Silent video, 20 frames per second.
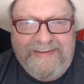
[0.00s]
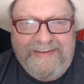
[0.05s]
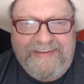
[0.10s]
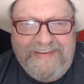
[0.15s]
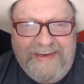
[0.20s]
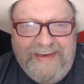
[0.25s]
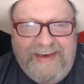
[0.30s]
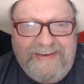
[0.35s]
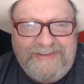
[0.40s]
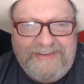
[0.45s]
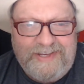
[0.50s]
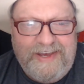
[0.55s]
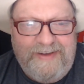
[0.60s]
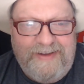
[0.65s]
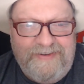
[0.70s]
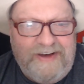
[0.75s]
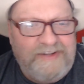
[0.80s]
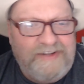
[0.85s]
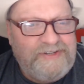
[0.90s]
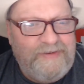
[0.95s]
Yeah,
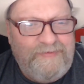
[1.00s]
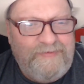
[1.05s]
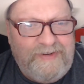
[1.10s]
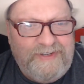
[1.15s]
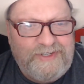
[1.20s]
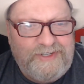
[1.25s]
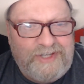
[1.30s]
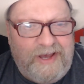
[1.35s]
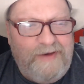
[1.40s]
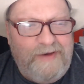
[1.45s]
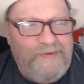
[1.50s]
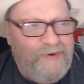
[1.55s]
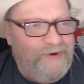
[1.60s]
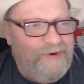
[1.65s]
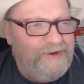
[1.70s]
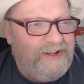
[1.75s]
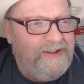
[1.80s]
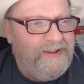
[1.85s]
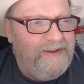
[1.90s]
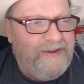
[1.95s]
Sarah, I didn't want to say
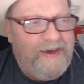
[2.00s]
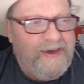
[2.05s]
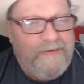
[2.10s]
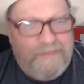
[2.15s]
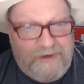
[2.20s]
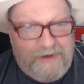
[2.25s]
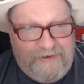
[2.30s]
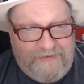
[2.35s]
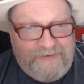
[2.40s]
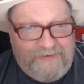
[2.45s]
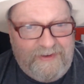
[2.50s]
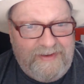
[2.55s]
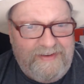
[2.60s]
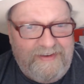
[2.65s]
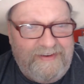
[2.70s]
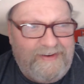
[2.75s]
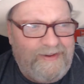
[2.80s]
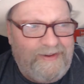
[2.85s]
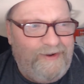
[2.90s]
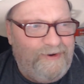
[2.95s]
what clinic, but I think
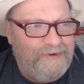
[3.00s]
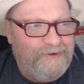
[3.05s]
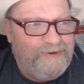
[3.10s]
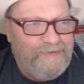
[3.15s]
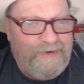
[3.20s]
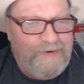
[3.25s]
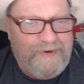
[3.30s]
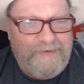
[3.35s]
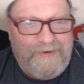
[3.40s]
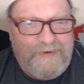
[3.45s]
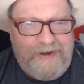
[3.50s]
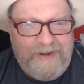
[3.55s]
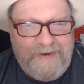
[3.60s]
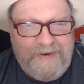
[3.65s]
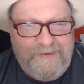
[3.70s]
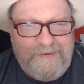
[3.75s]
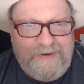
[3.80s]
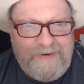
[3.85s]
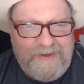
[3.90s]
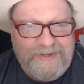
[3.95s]
you clocked what one it
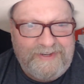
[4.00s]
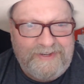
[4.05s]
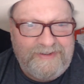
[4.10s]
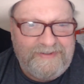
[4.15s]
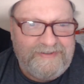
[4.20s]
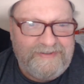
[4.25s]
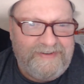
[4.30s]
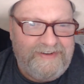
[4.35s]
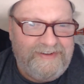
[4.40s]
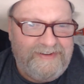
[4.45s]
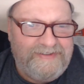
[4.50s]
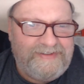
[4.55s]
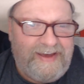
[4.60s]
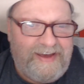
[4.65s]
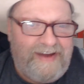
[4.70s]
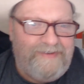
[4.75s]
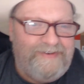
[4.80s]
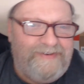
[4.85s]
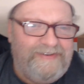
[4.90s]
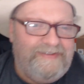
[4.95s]
was,
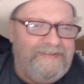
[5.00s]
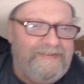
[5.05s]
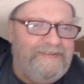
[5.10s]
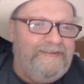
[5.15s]
Darren.